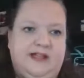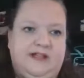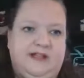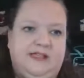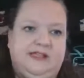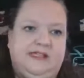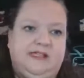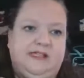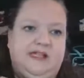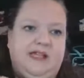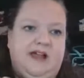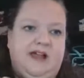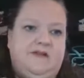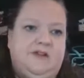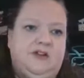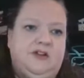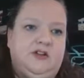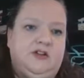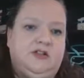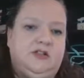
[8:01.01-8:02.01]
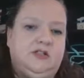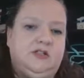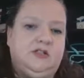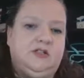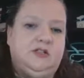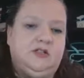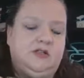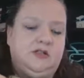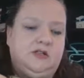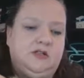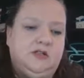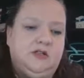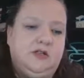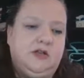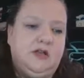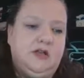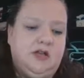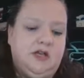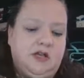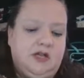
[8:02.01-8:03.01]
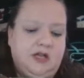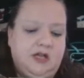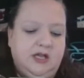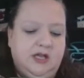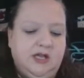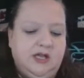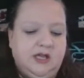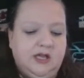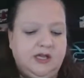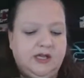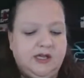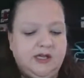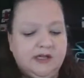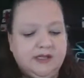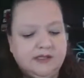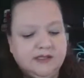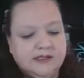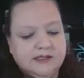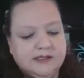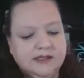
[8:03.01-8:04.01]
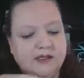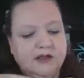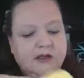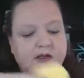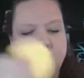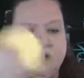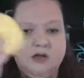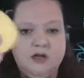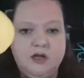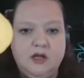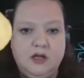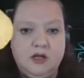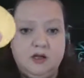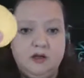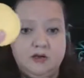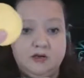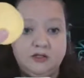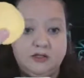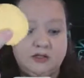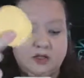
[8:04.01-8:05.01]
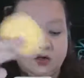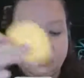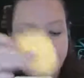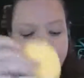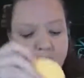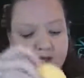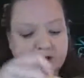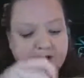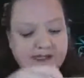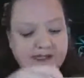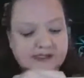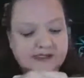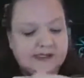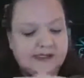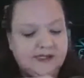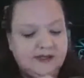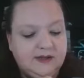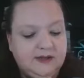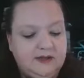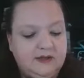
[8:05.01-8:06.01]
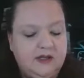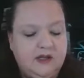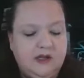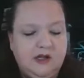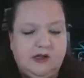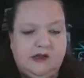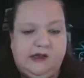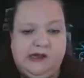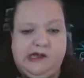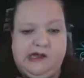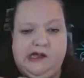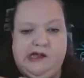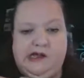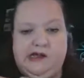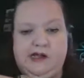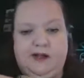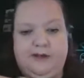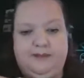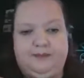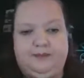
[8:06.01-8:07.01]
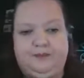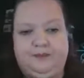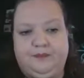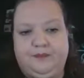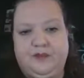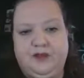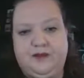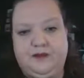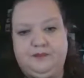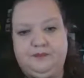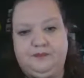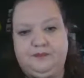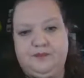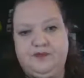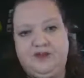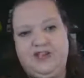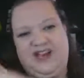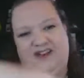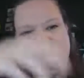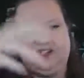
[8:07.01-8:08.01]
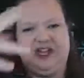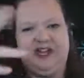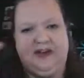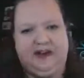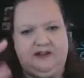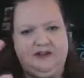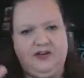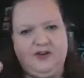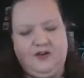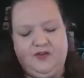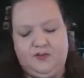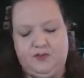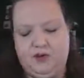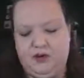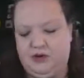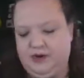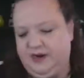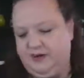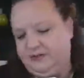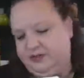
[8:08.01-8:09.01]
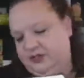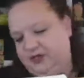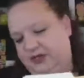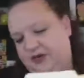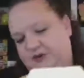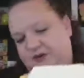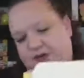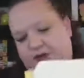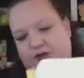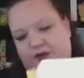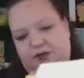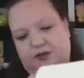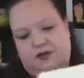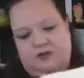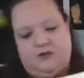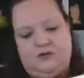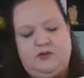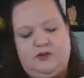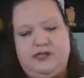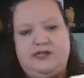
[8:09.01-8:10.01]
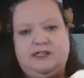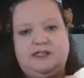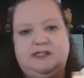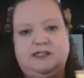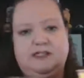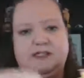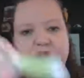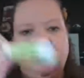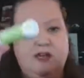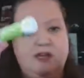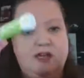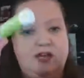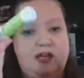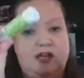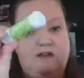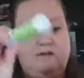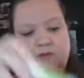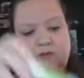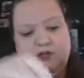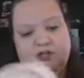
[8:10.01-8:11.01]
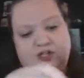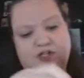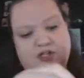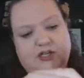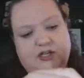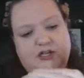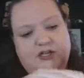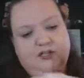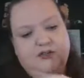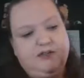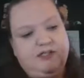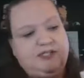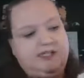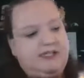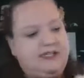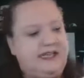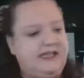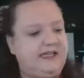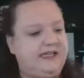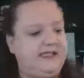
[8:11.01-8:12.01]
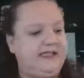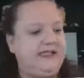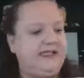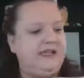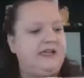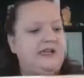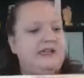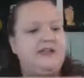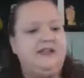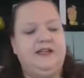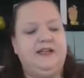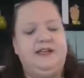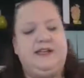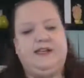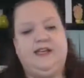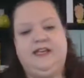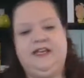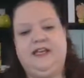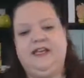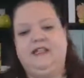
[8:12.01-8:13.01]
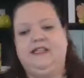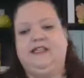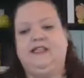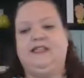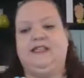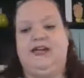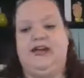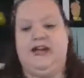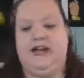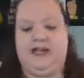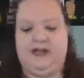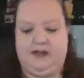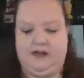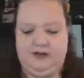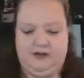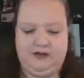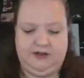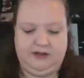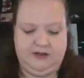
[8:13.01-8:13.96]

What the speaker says: at this level is gold coins. You have to kind of know the program to know the gold coins. I have a bunch of glue sticks. Then on the inside,